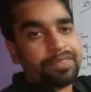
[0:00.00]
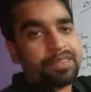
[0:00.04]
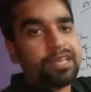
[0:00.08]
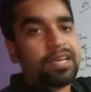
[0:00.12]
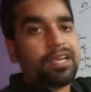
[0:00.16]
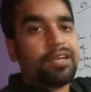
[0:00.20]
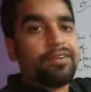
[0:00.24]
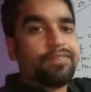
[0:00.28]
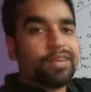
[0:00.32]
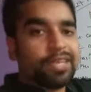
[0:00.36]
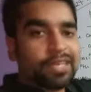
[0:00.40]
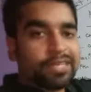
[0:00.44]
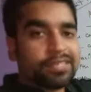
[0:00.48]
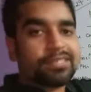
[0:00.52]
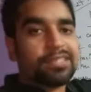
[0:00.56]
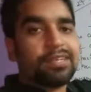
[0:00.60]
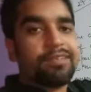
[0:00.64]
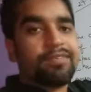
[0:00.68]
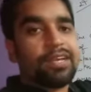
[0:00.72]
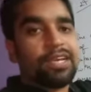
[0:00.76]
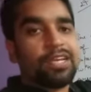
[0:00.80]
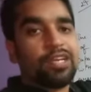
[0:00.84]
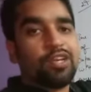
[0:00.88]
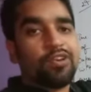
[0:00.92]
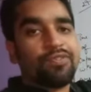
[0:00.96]
And what is the
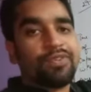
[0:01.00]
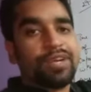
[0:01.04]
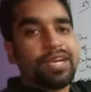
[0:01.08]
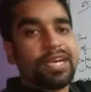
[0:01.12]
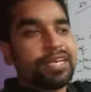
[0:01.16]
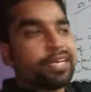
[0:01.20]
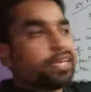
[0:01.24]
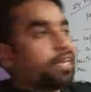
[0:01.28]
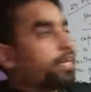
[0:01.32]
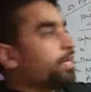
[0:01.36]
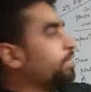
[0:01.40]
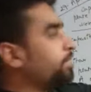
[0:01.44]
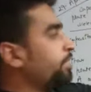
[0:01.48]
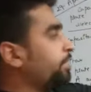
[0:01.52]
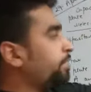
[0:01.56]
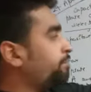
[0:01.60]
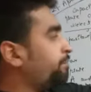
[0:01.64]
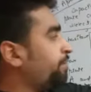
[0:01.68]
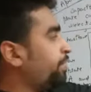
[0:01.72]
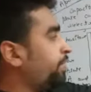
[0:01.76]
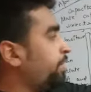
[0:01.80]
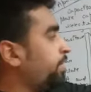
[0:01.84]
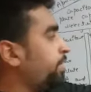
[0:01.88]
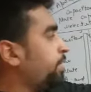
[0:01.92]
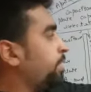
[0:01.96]
value of net electric
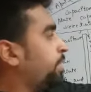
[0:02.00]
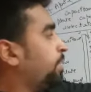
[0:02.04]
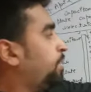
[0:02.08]
field?